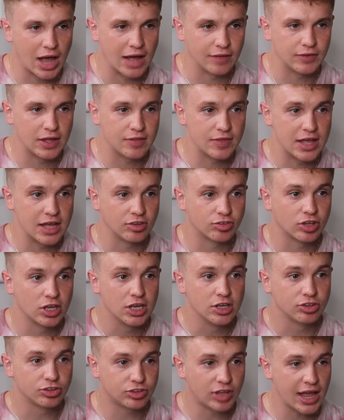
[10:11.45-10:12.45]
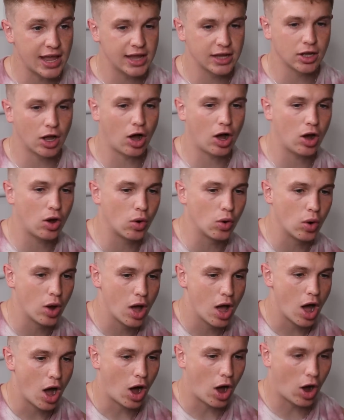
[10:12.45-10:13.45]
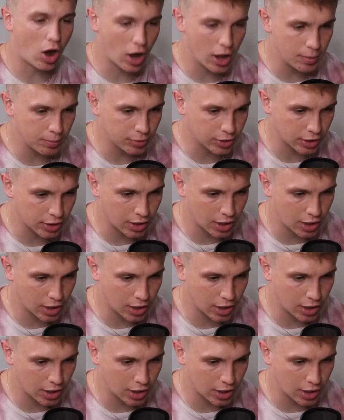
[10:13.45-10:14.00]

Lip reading: and then there's saying, oh, I'm